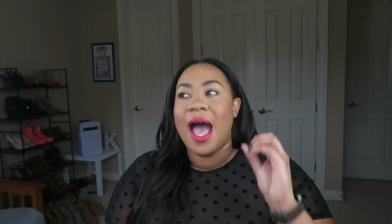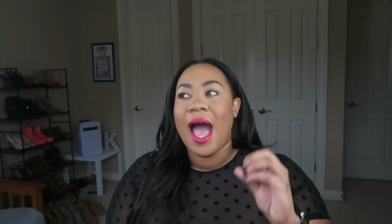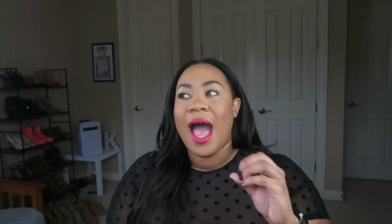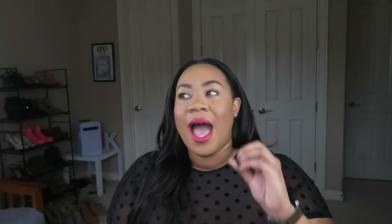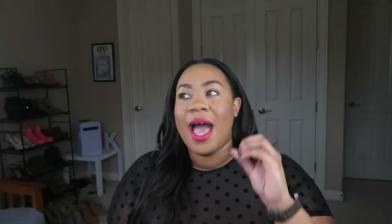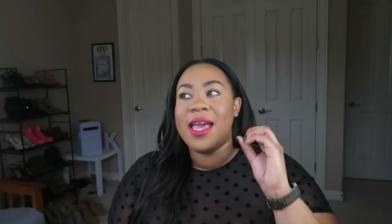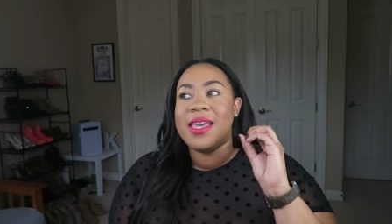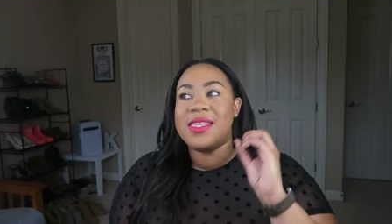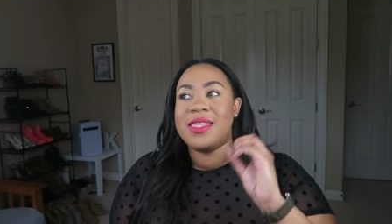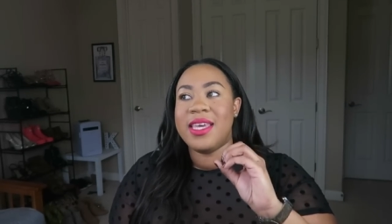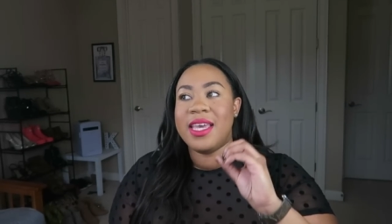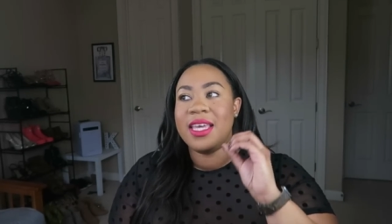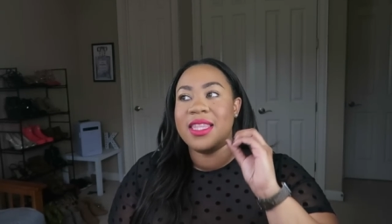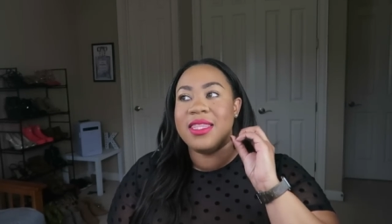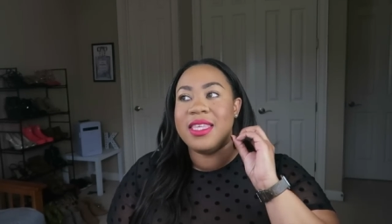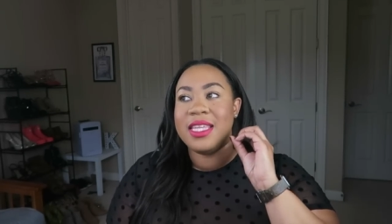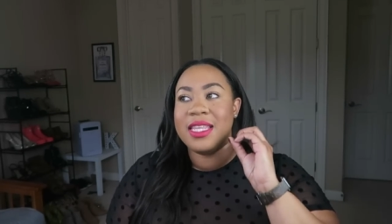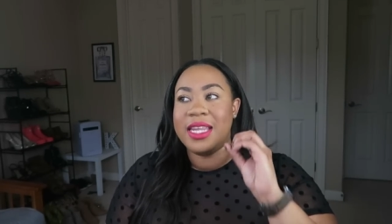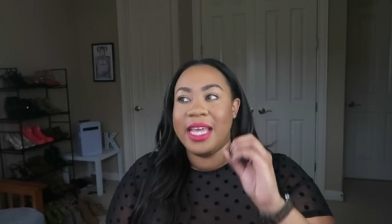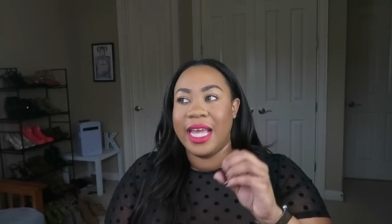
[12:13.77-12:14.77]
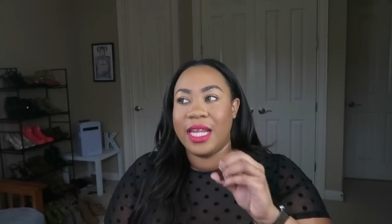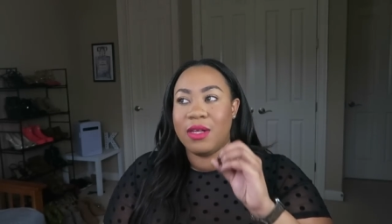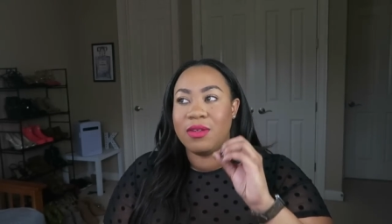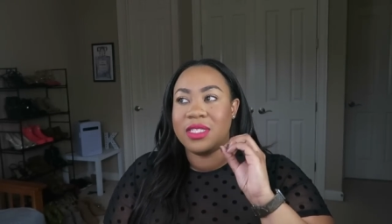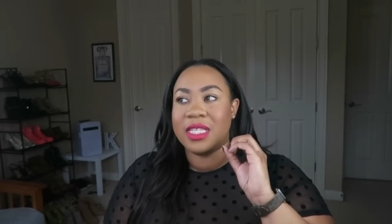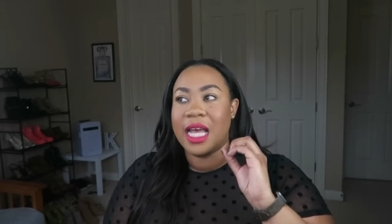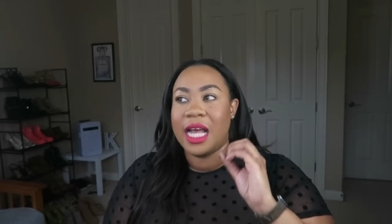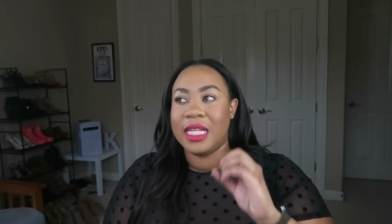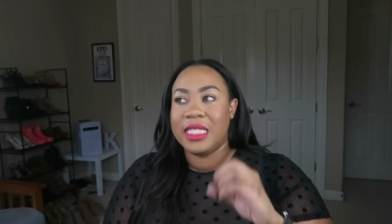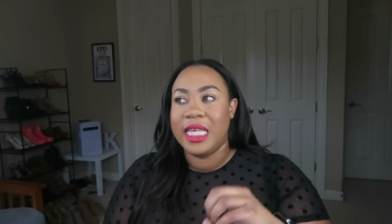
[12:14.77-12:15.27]
I think the nano
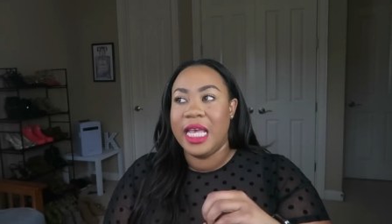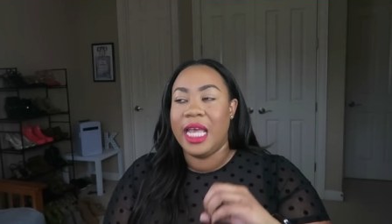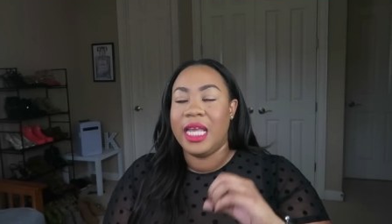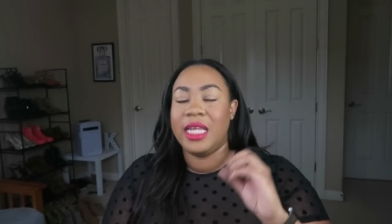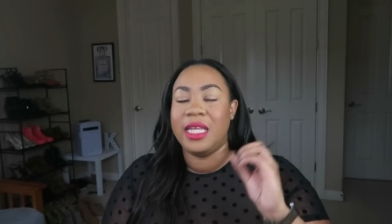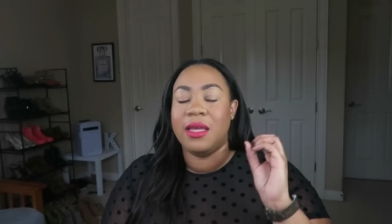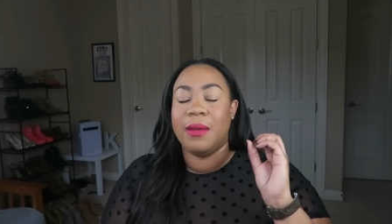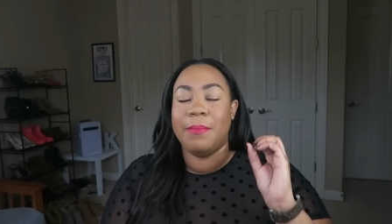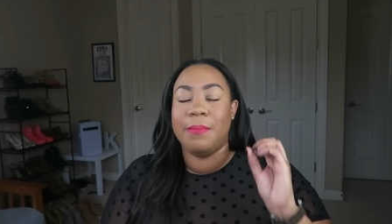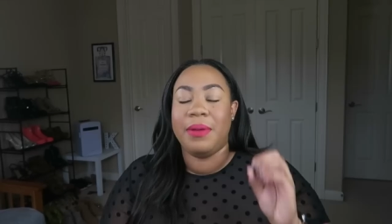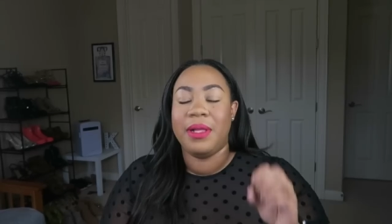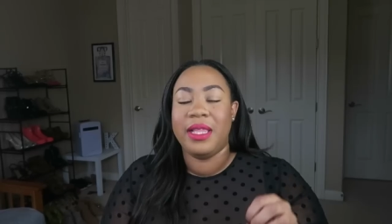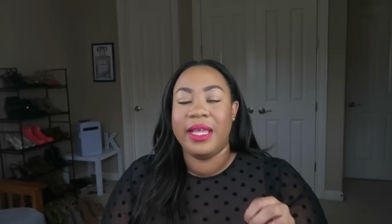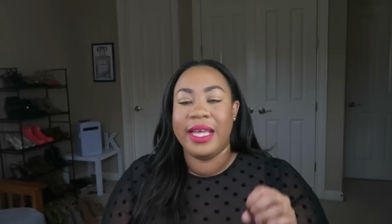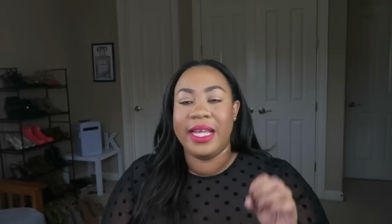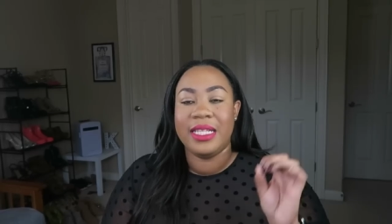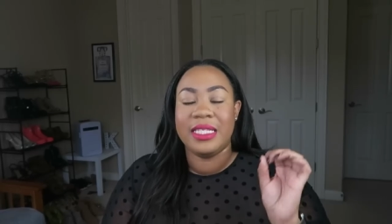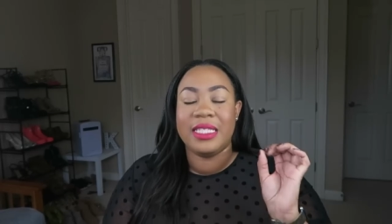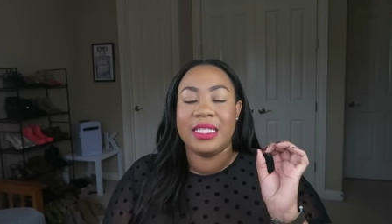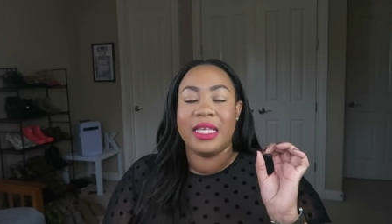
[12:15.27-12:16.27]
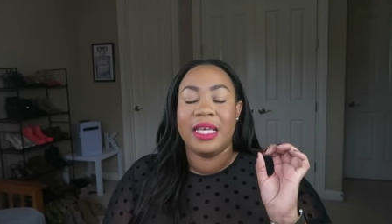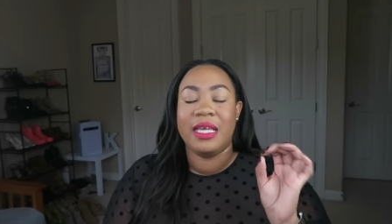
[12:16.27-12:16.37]
titanium plates